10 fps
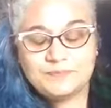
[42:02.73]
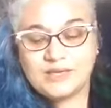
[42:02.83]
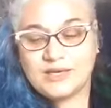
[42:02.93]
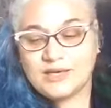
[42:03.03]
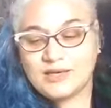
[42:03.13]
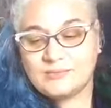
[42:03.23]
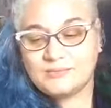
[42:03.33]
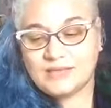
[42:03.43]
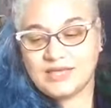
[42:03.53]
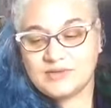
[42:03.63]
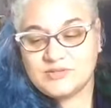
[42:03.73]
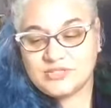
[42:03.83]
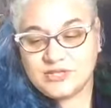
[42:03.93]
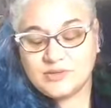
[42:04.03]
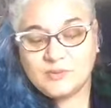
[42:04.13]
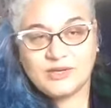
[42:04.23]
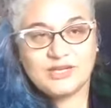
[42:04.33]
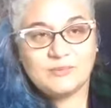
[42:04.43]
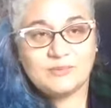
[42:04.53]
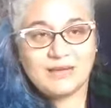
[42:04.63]
and started working
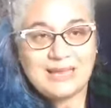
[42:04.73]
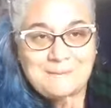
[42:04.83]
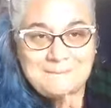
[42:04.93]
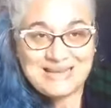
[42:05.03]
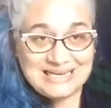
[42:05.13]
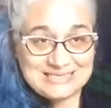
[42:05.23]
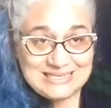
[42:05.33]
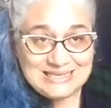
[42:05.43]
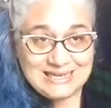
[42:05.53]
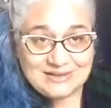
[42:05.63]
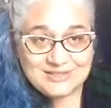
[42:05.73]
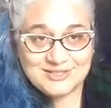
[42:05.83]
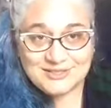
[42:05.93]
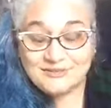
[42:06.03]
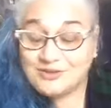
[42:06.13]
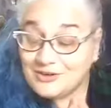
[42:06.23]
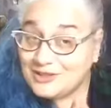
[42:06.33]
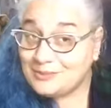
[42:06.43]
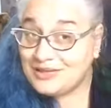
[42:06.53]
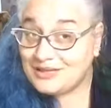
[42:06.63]
with my amazing counselor, if you're in the
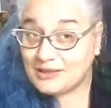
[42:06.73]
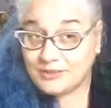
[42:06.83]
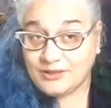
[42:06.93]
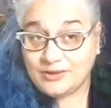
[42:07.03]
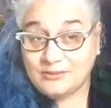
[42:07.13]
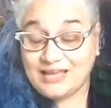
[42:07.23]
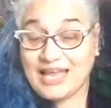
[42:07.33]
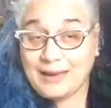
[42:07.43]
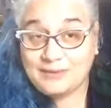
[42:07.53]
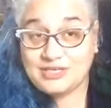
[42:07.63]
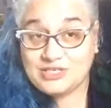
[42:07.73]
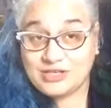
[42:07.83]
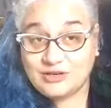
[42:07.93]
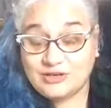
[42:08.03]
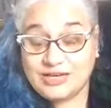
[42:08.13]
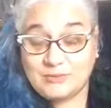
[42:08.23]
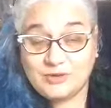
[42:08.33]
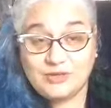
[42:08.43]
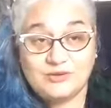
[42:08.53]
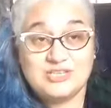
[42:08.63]
PNW, I'd be happy to share her name
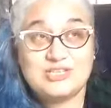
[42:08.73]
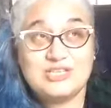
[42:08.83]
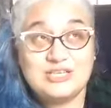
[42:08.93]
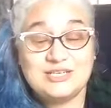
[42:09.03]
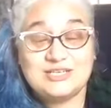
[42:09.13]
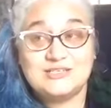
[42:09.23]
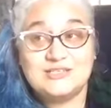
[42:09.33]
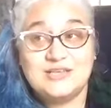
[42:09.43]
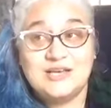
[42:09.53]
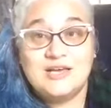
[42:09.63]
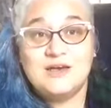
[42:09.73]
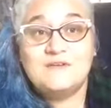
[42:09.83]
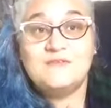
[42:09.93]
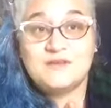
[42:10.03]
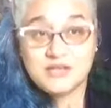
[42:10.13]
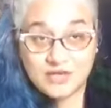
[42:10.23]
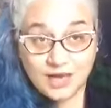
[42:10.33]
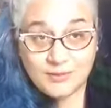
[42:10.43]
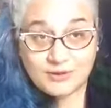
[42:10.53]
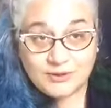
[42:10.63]
with you because she is
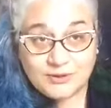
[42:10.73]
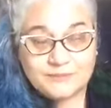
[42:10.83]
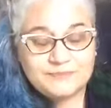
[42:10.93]
phenomenal.